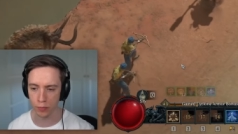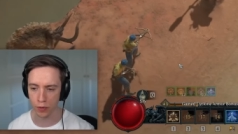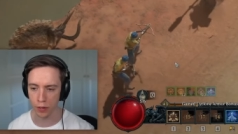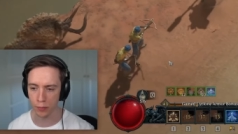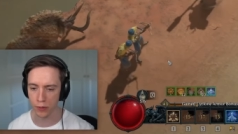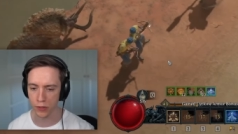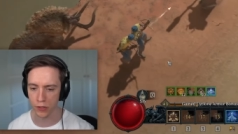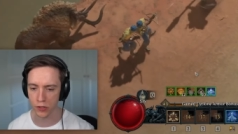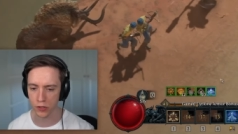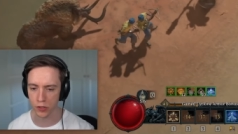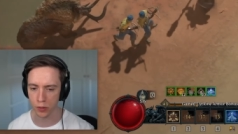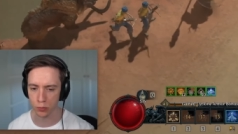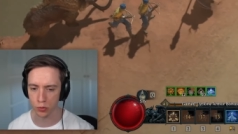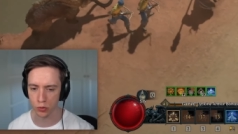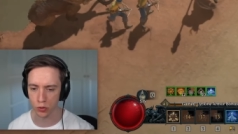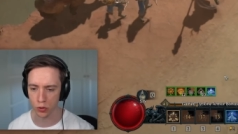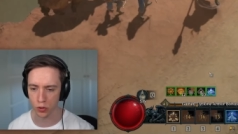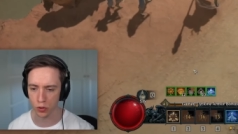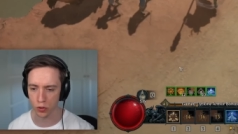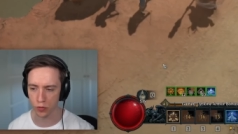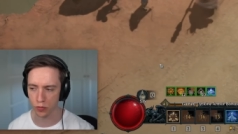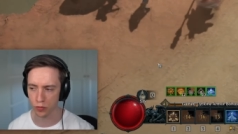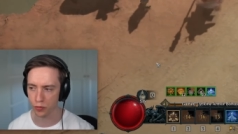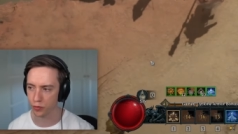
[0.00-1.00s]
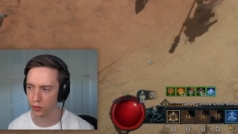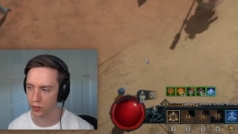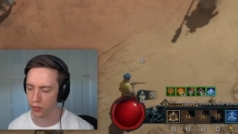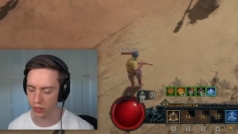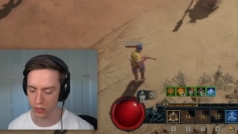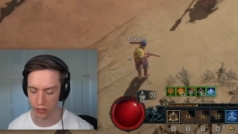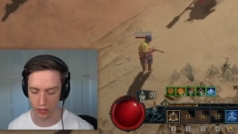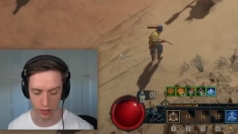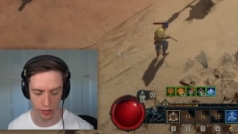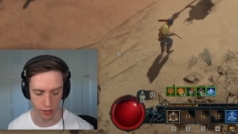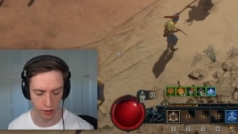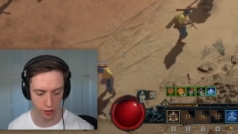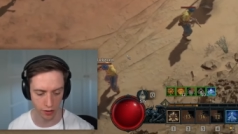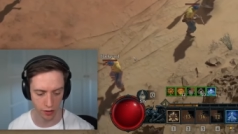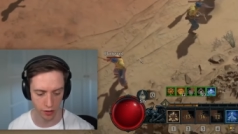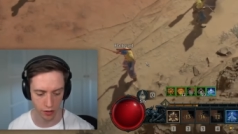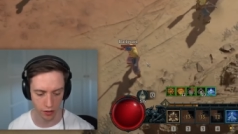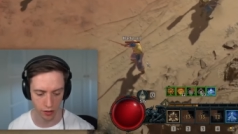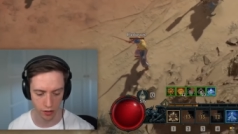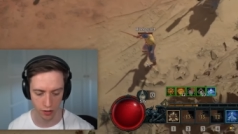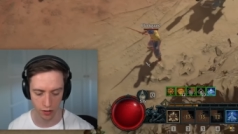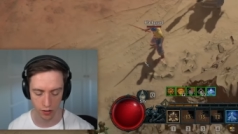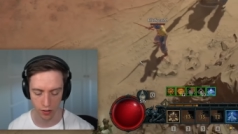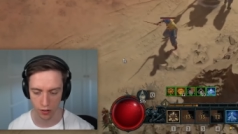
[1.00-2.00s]
Maybe there's some sort of uh,
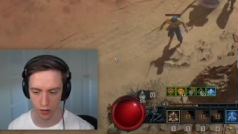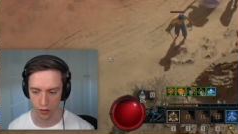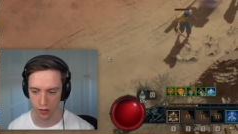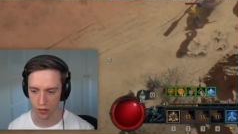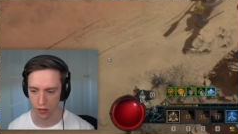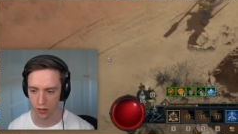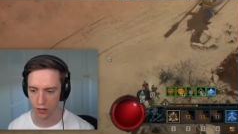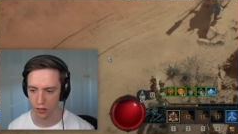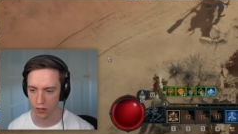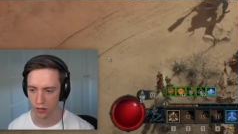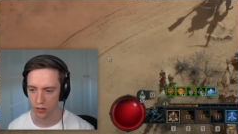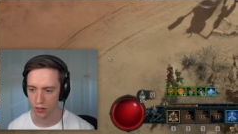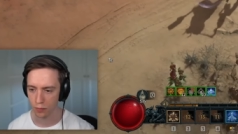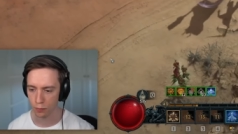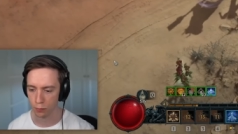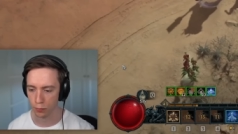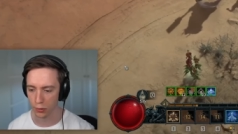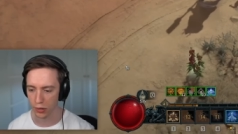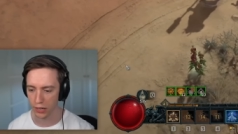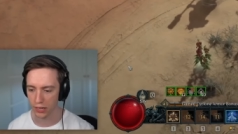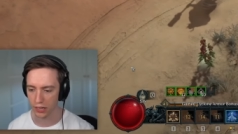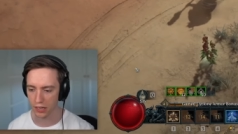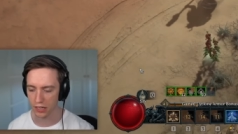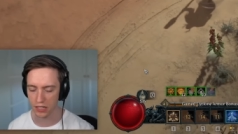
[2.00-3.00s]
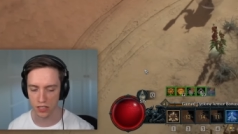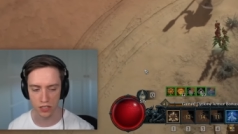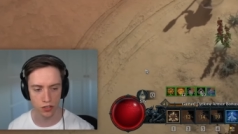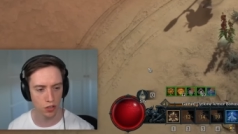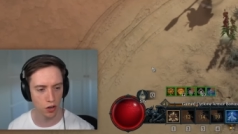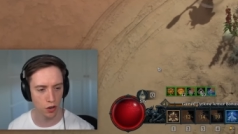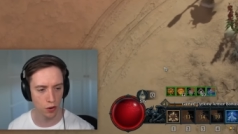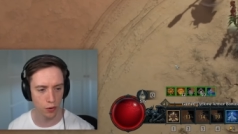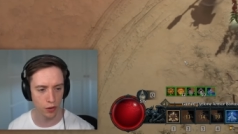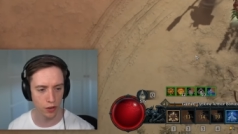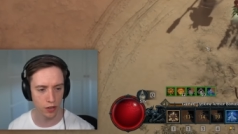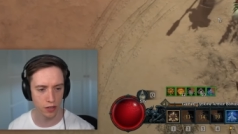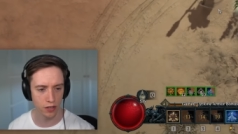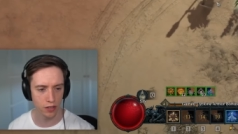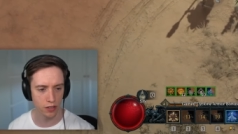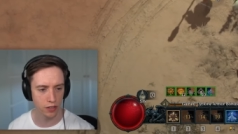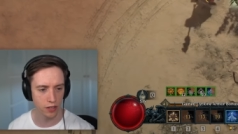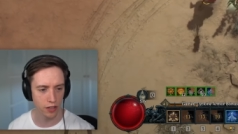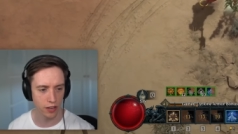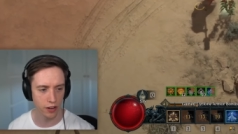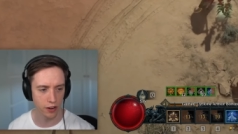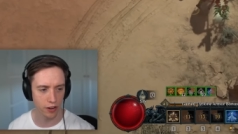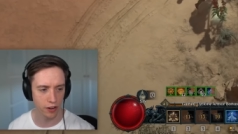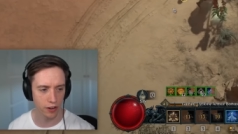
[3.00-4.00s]
bloodlust going on.
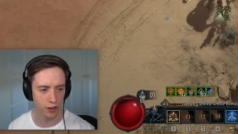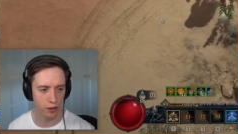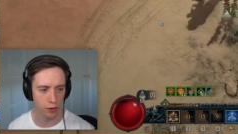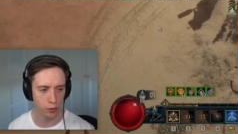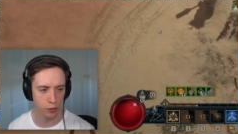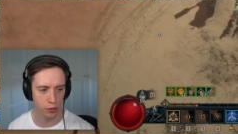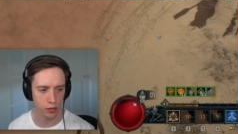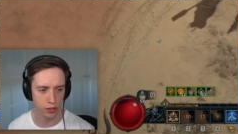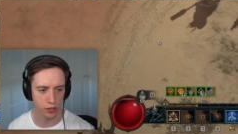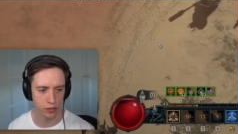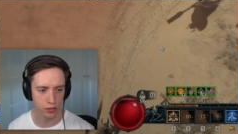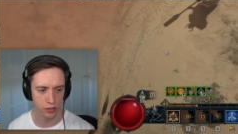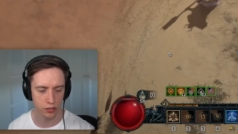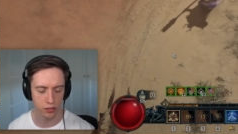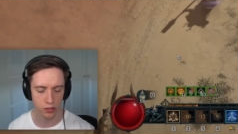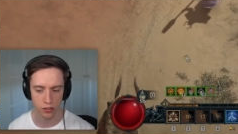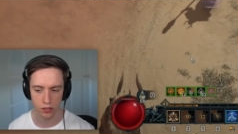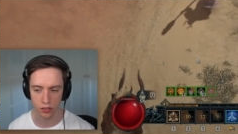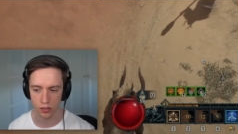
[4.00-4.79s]
I don't know how it works.